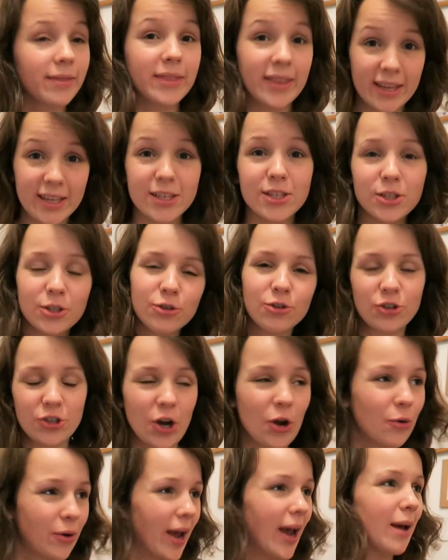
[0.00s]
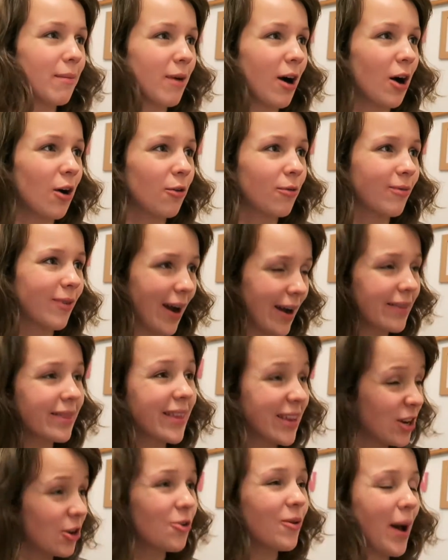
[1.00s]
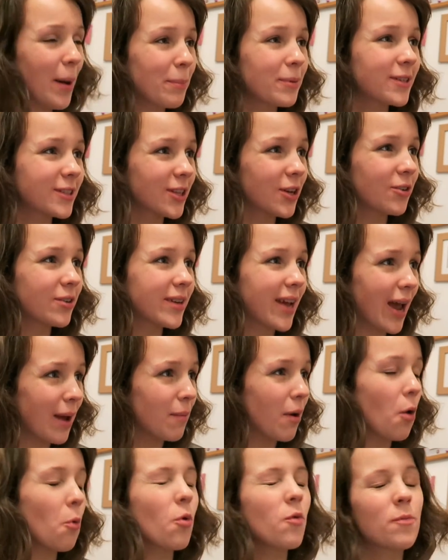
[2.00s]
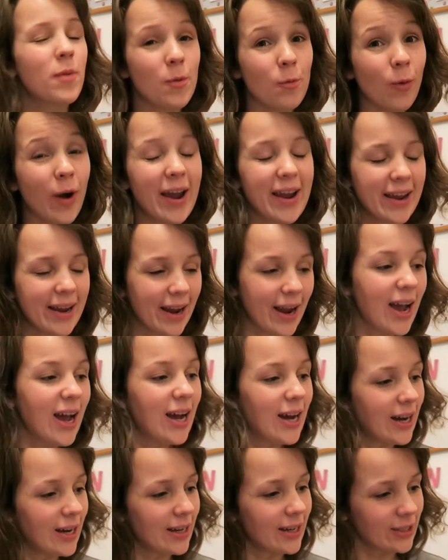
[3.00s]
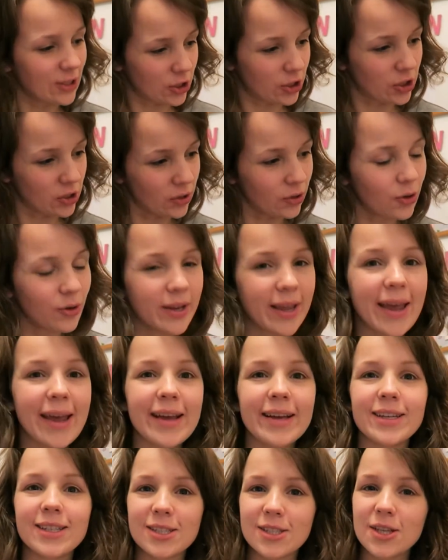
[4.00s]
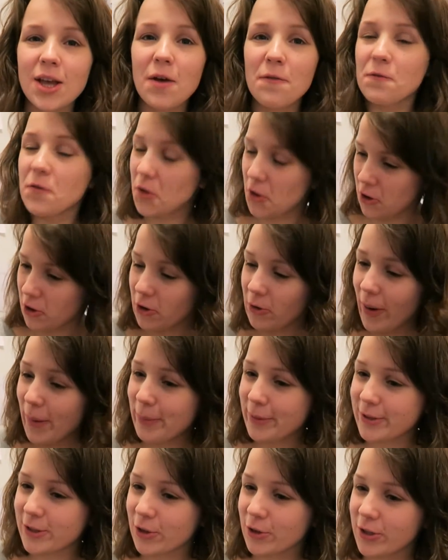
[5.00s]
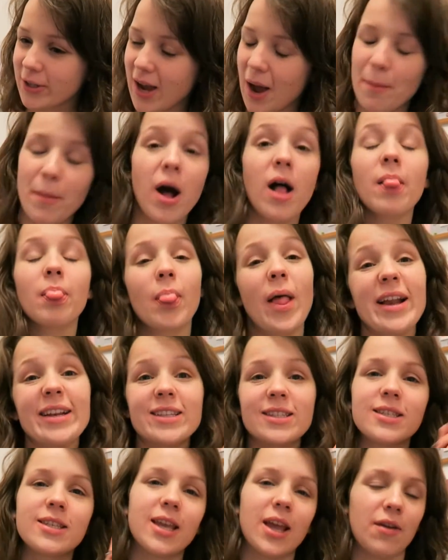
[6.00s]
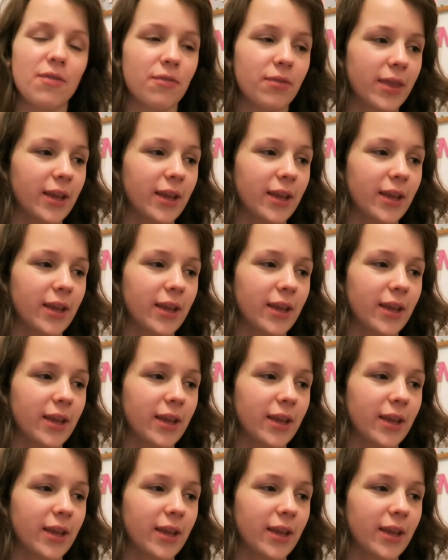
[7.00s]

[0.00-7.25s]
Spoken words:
This new show came out, right? The new episode came out. We've been waiting 2 years for the new episode to come out. Let's gif